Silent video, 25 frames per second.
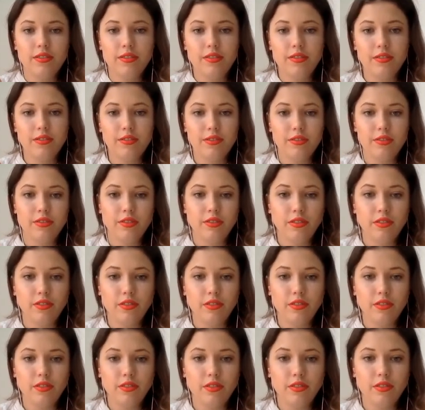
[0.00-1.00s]

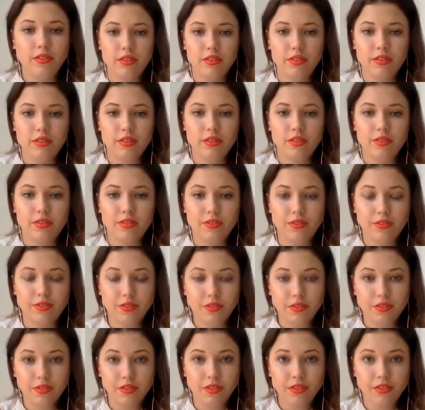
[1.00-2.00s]

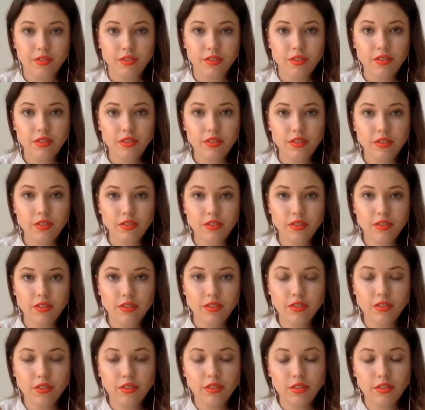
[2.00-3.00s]

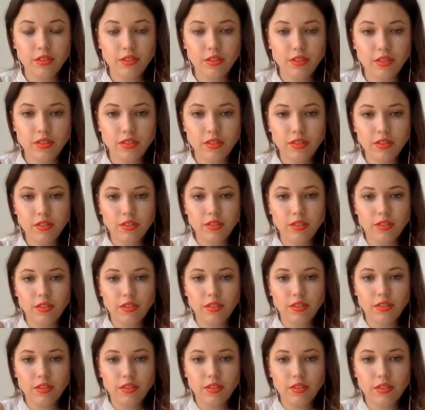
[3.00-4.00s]

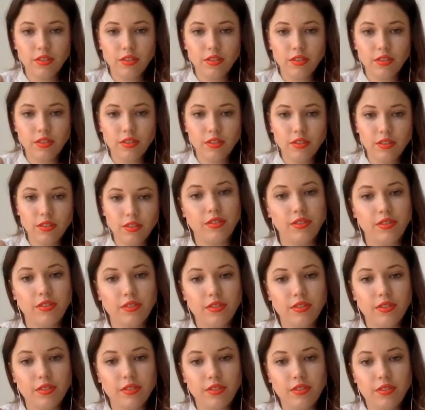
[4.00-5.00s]

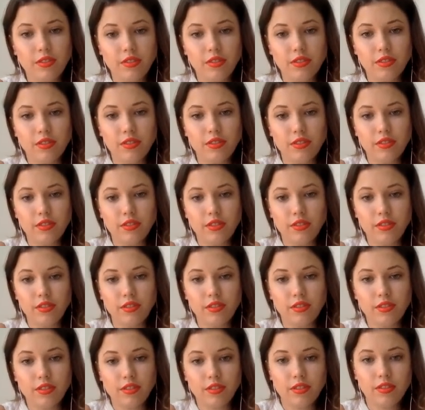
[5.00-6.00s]

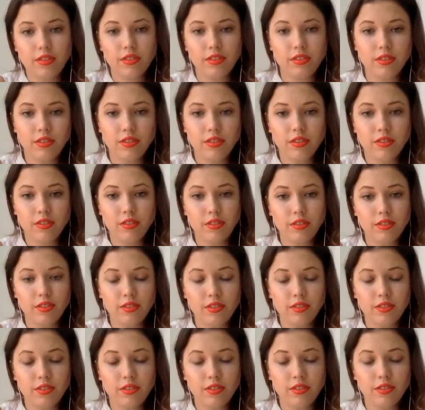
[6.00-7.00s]

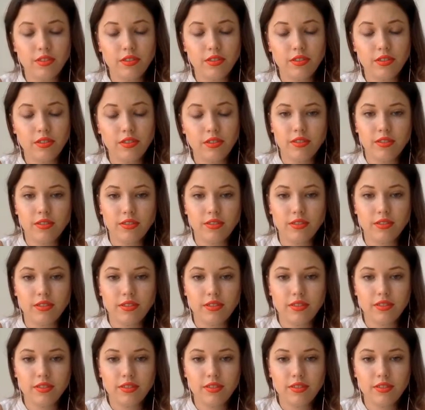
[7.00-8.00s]
(silent)